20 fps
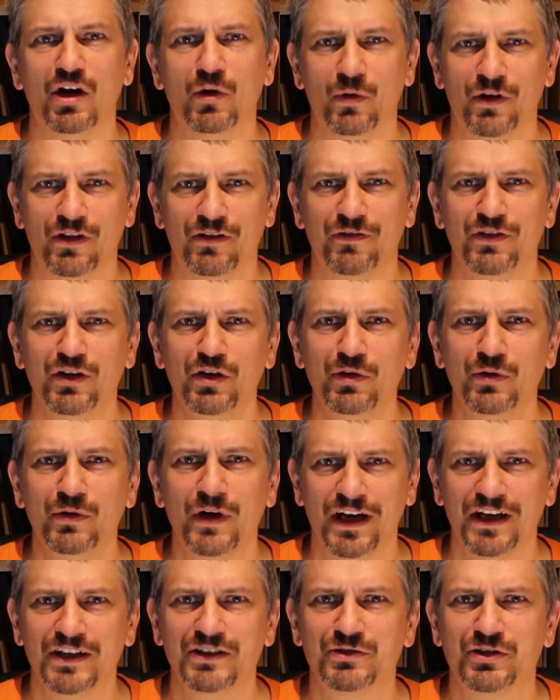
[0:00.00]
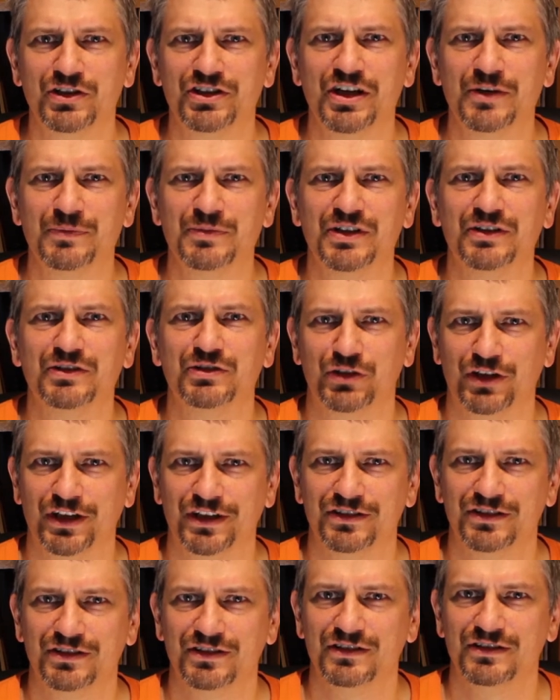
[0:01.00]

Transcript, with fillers: with a few extra tips and tricks.